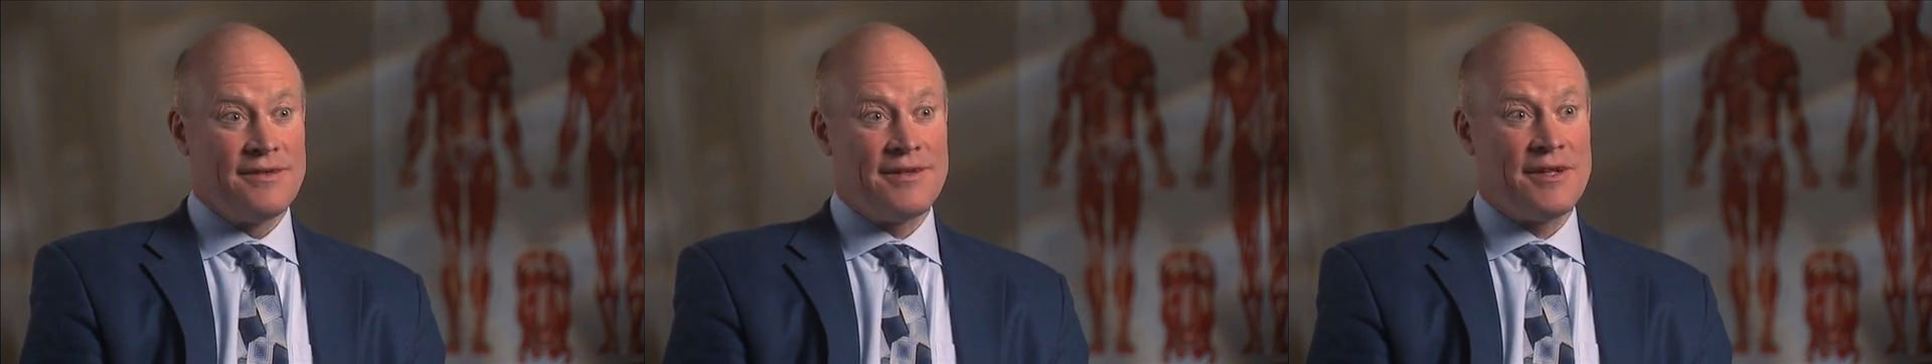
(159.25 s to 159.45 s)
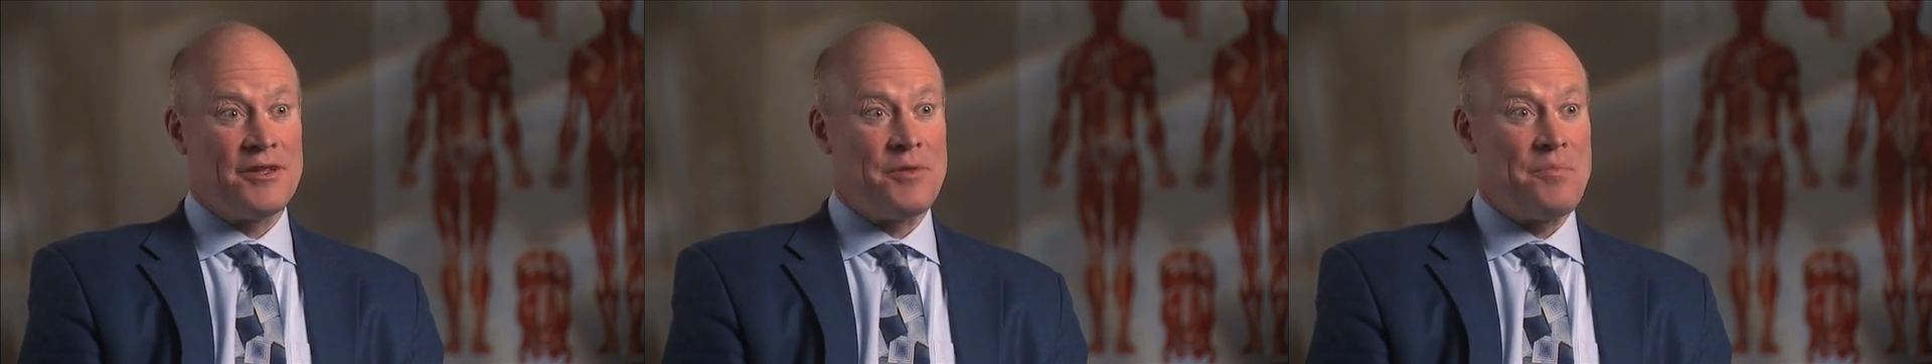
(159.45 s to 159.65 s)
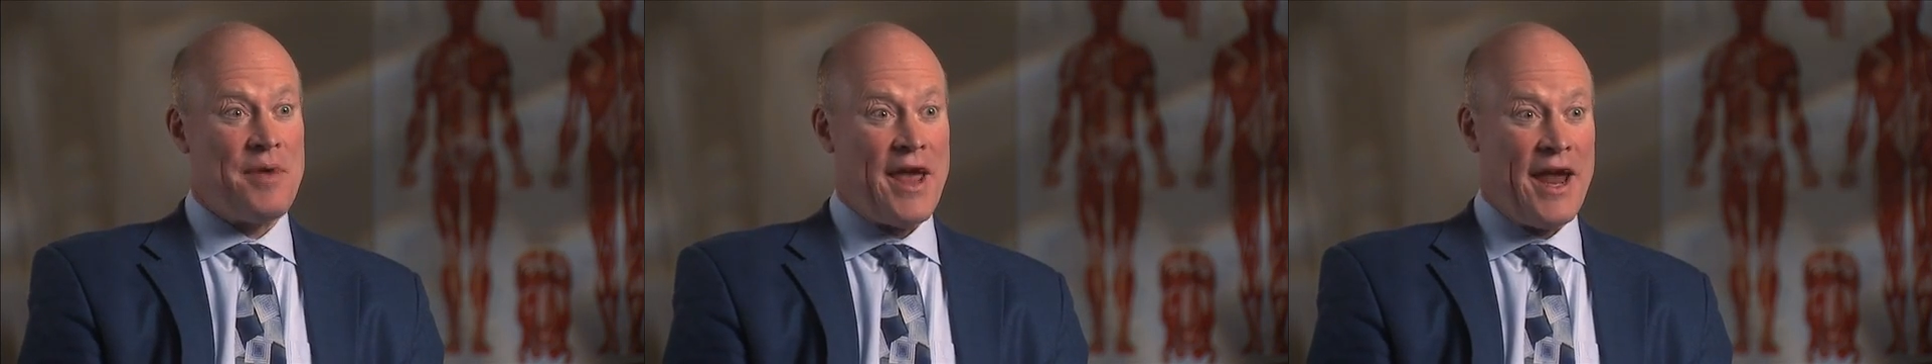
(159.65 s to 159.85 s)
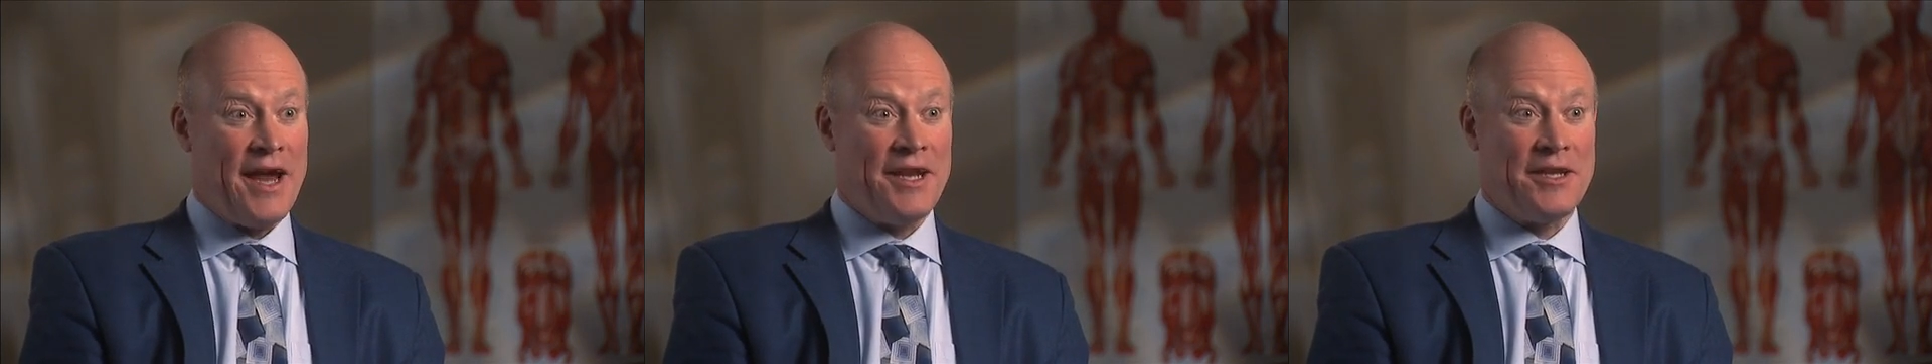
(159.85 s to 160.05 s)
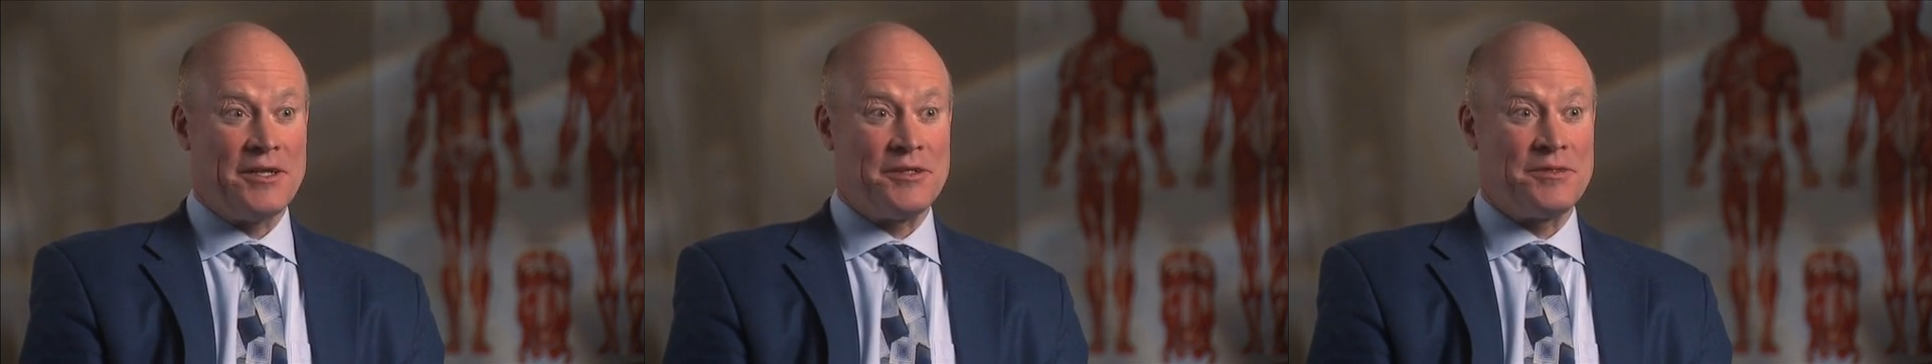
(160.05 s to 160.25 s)
that the
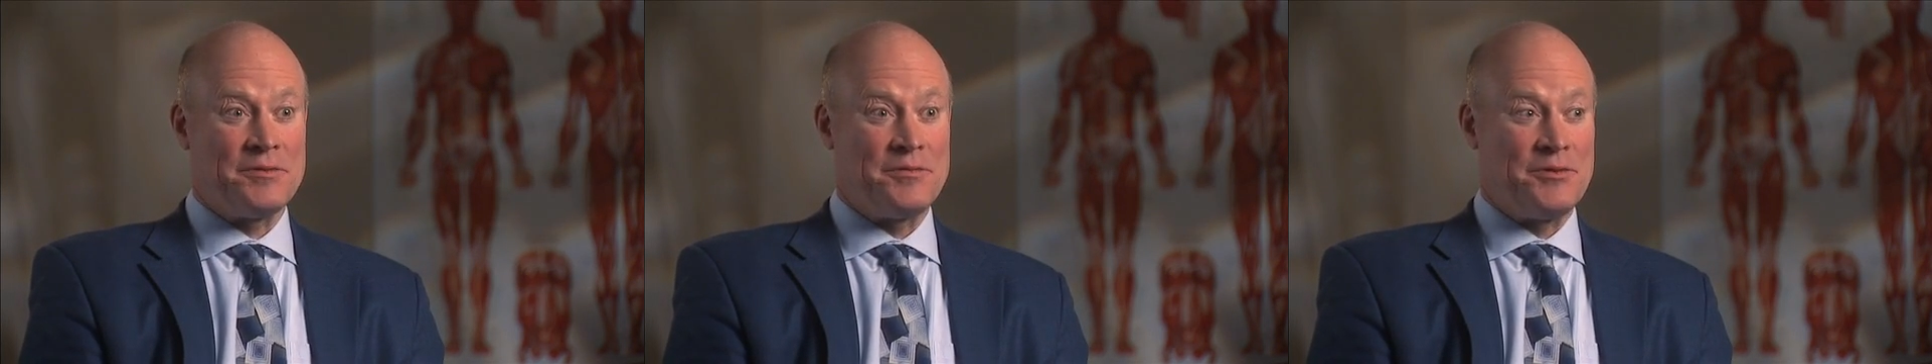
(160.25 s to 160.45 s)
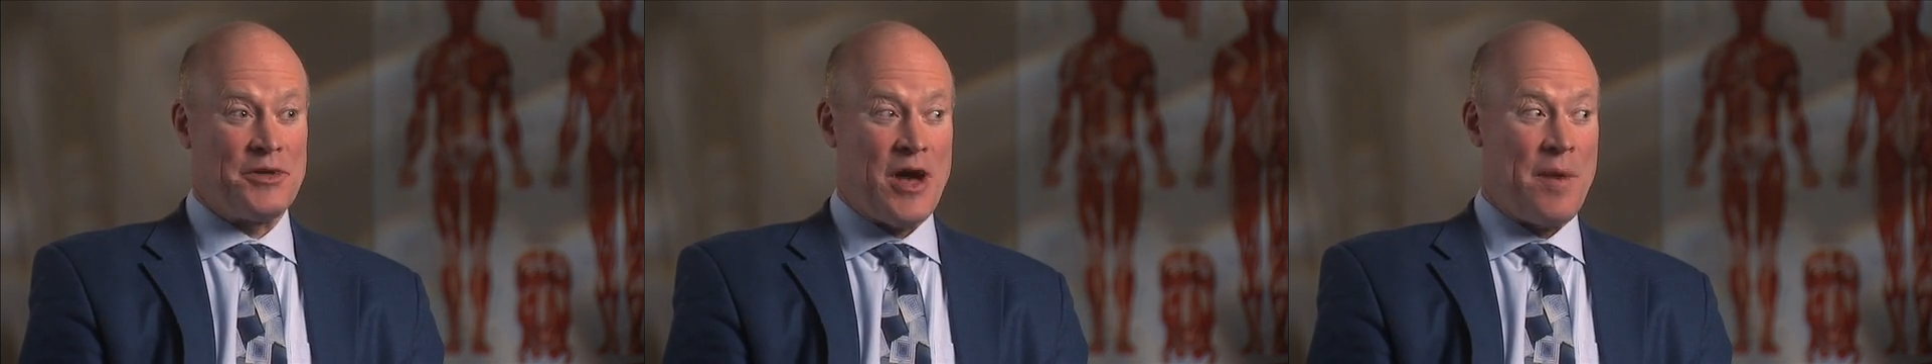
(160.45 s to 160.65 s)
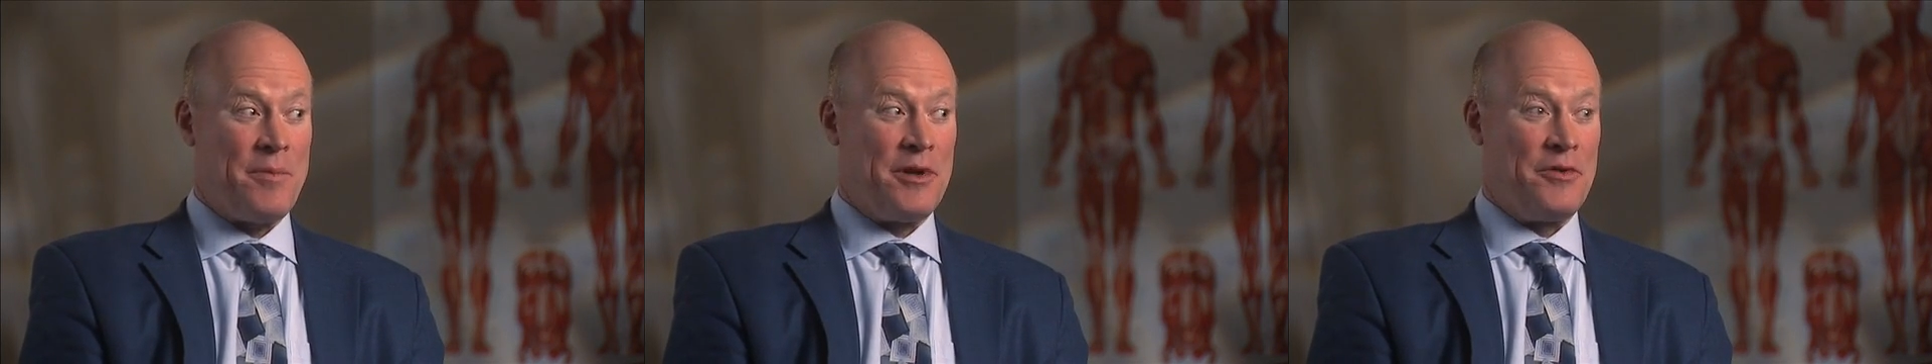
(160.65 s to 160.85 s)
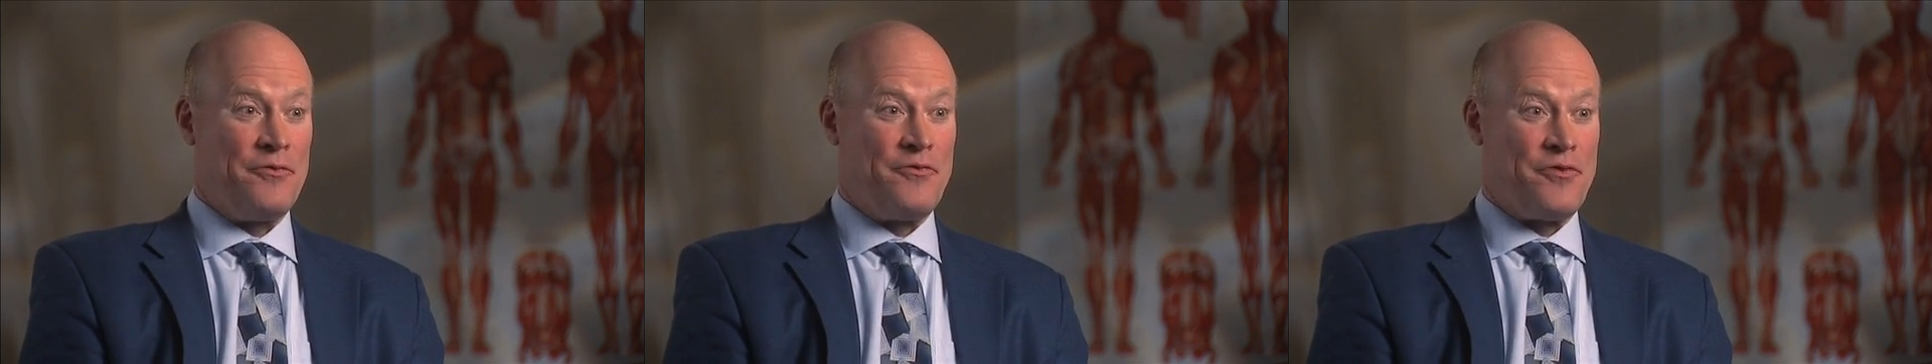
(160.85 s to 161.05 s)
pain is coming